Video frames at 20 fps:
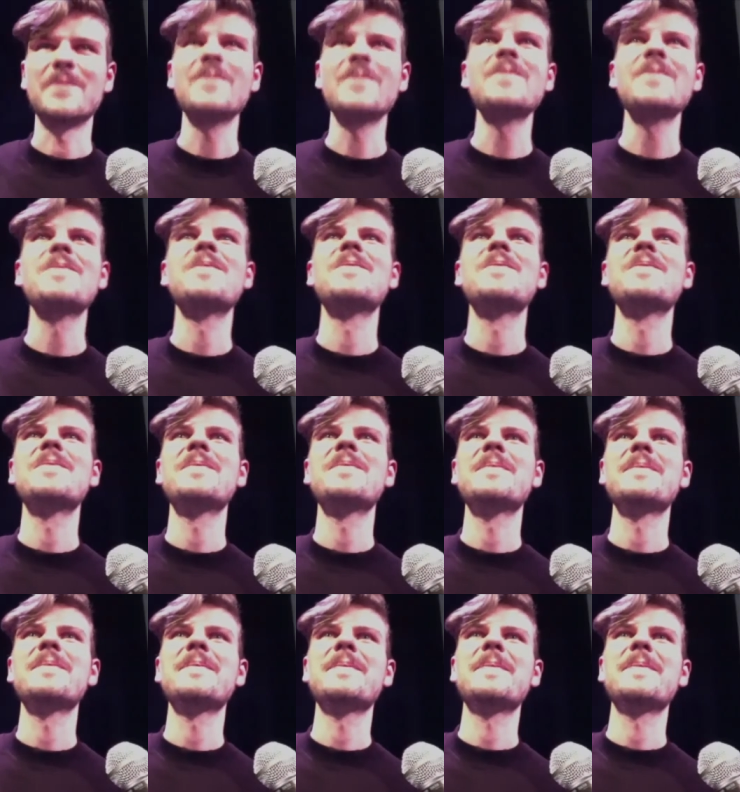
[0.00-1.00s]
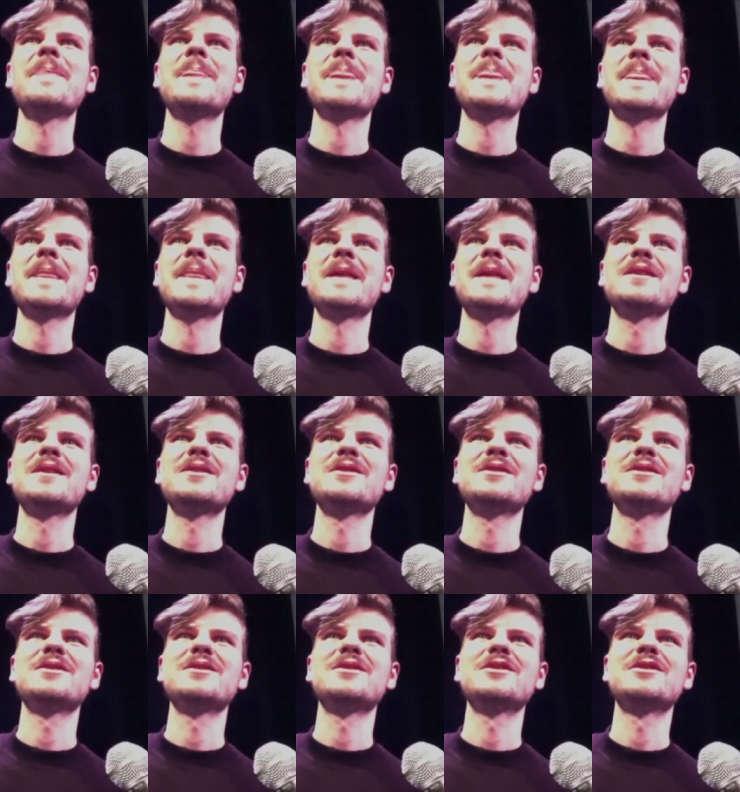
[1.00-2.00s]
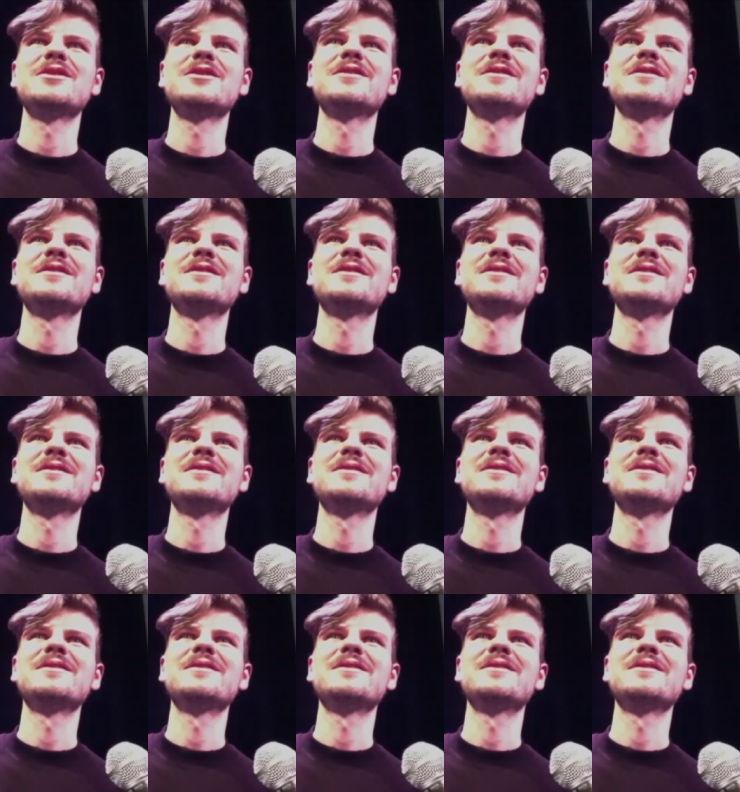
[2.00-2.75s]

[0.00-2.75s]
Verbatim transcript: And I'm just very curious, because